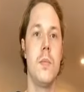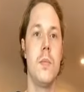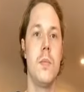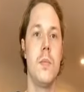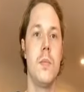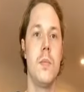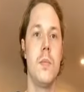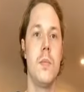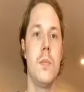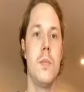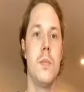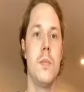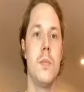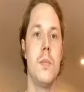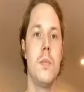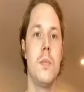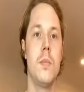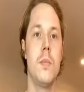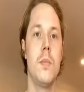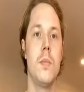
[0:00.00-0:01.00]

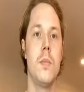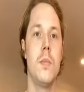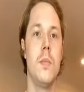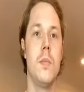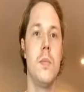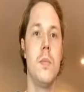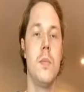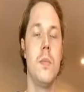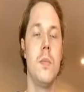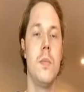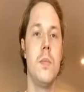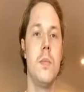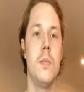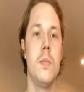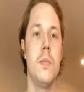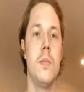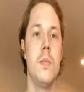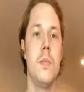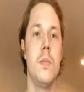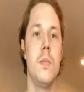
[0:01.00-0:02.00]

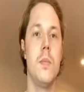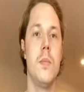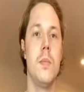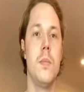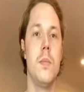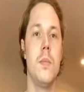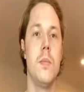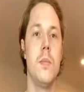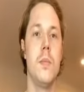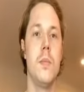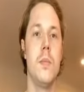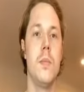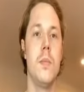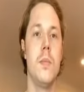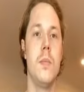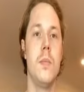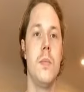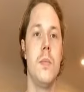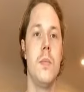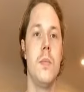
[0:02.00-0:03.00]

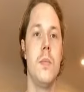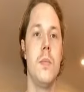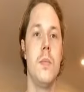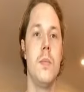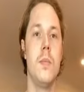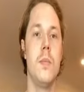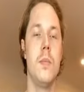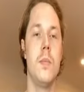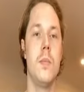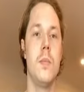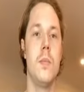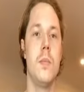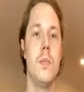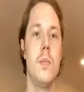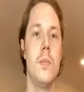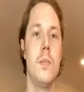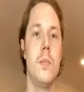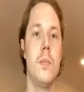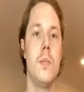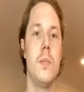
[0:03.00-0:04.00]

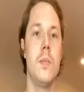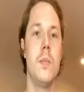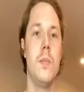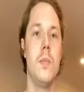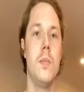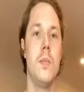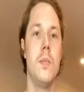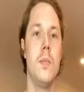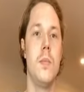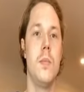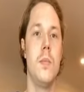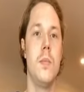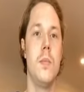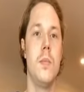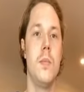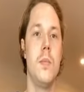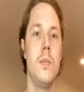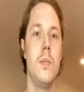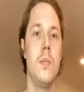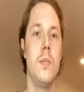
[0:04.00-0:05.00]

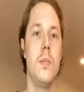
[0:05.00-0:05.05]
The person shown says nothing.